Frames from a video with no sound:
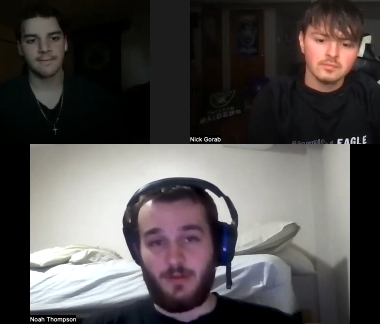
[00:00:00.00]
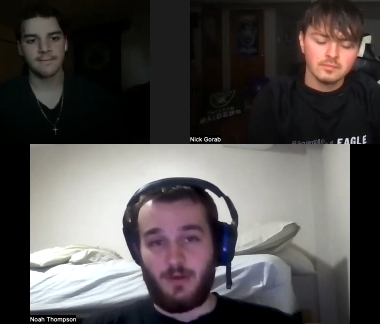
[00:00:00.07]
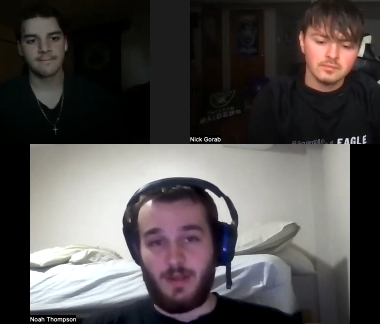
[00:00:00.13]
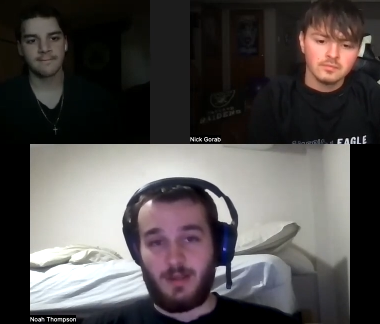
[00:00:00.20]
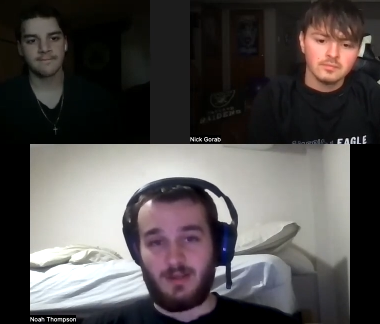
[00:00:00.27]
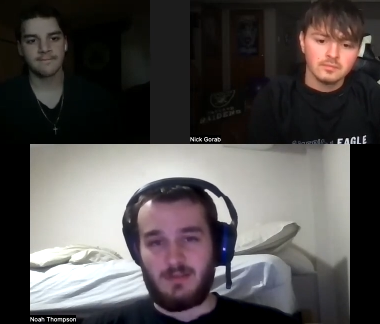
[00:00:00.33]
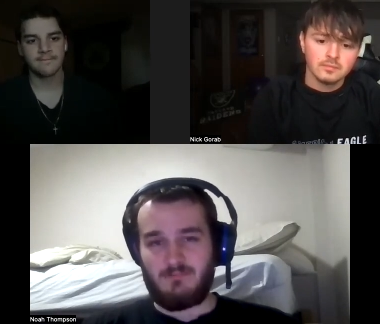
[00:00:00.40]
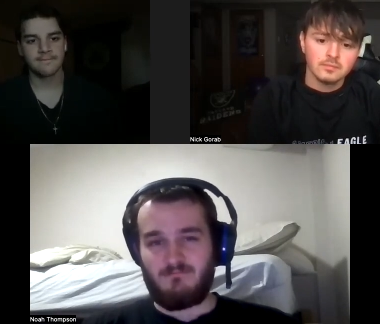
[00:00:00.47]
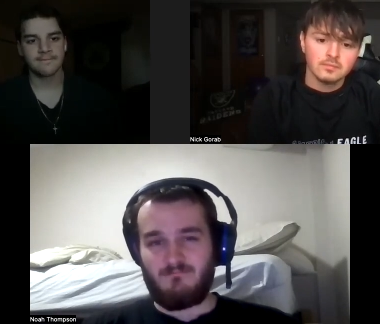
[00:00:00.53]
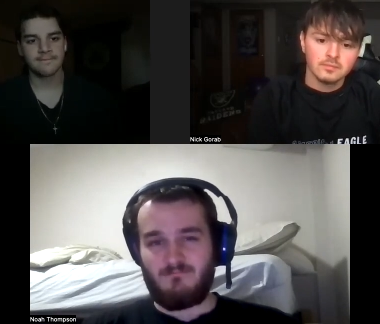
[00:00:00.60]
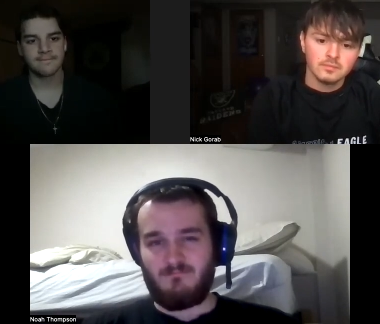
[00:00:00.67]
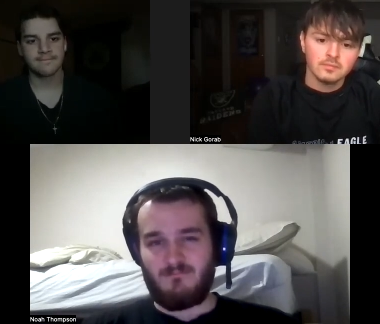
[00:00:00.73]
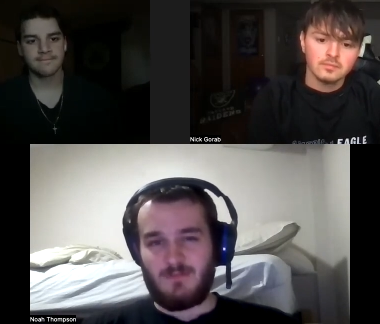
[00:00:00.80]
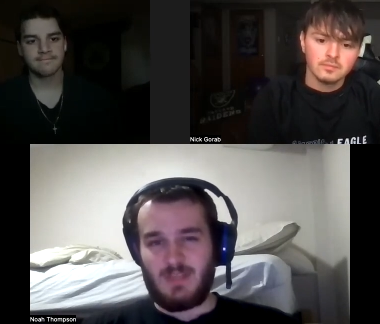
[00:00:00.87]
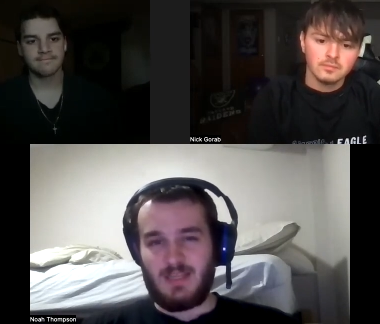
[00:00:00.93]
Speaker 1: and they're like,
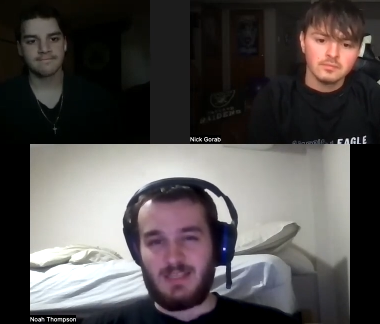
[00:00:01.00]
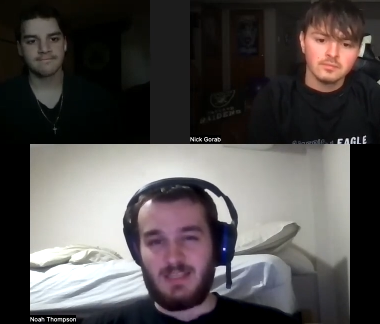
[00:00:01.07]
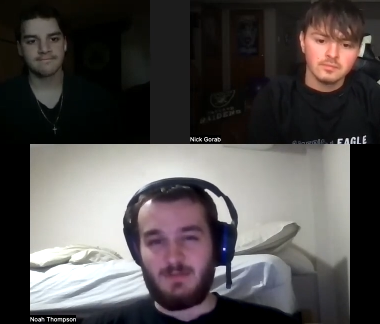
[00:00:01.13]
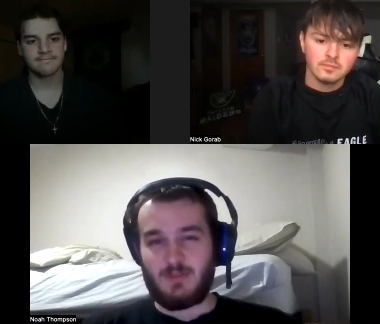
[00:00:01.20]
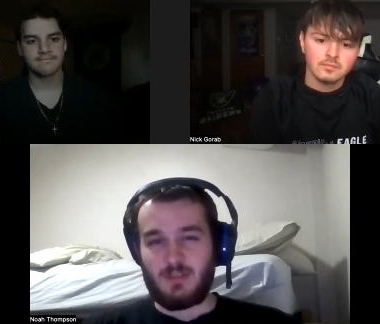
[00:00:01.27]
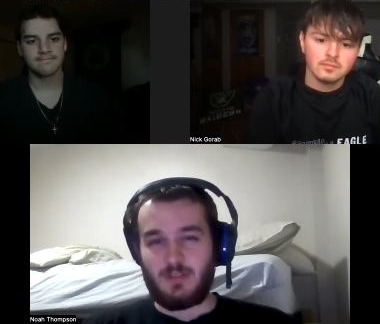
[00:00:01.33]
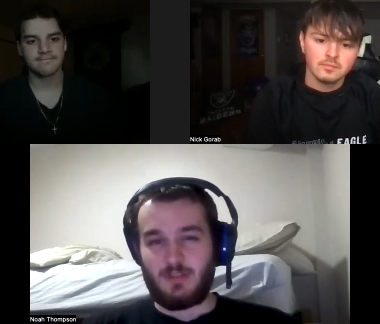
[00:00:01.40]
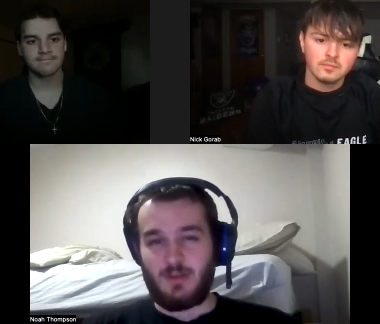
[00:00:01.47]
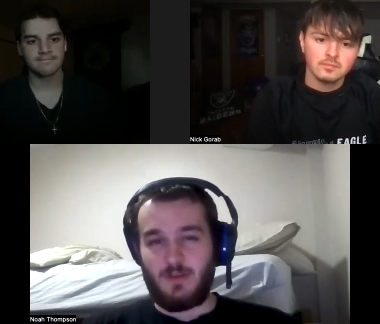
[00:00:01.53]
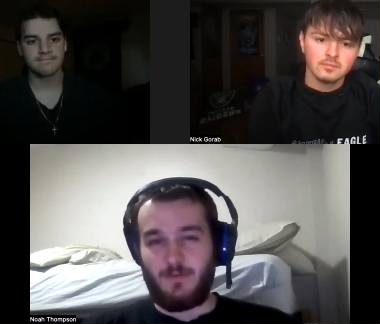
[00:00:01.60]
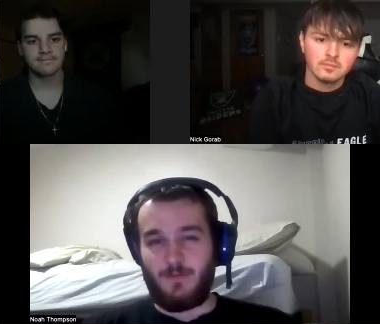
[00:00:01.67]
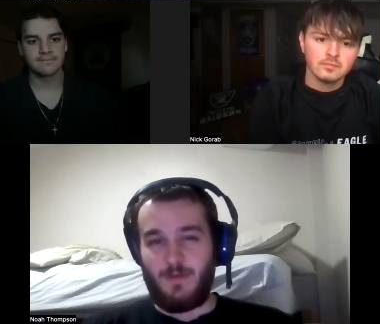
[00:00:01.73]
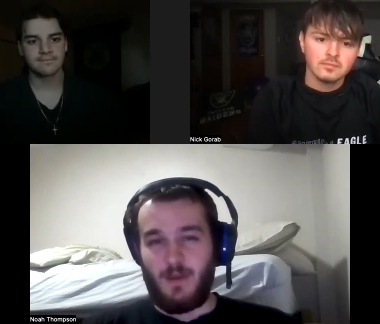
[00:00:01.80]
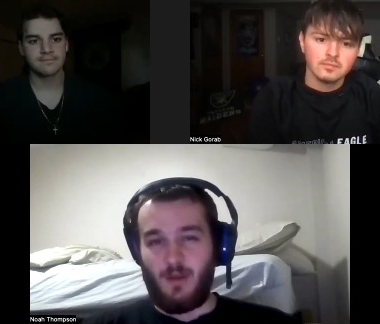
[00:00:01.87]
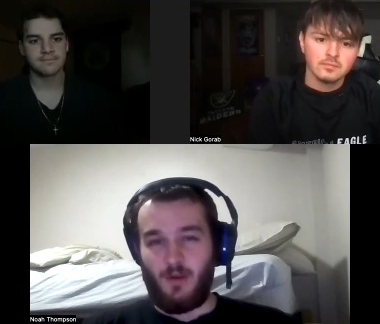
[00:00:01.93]
that seems a little
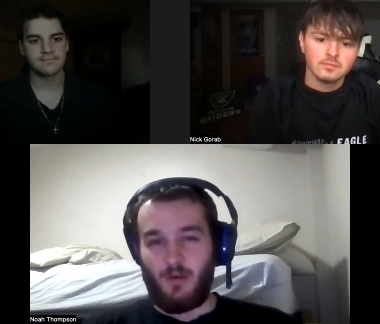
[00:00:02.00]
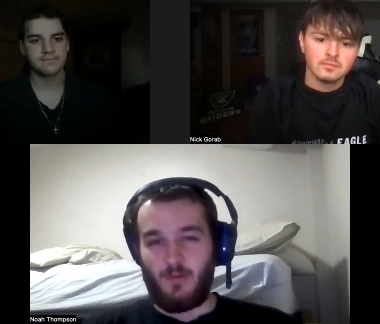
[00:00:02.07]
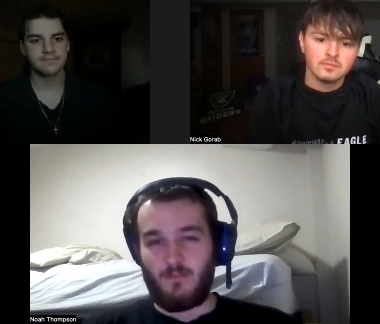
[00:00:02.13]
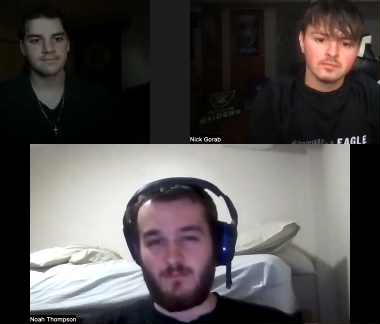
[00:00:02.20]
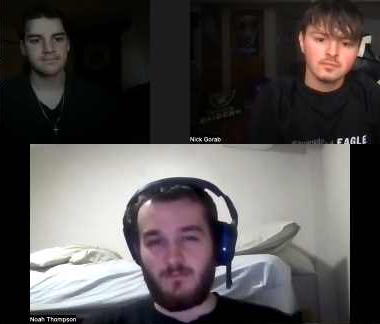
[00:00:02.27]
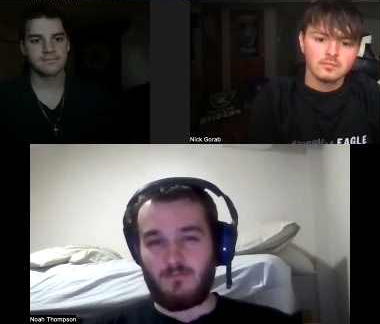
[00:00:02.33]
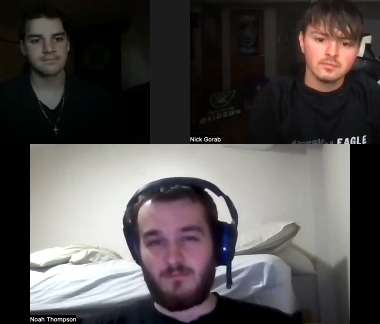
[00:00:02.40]
unfair.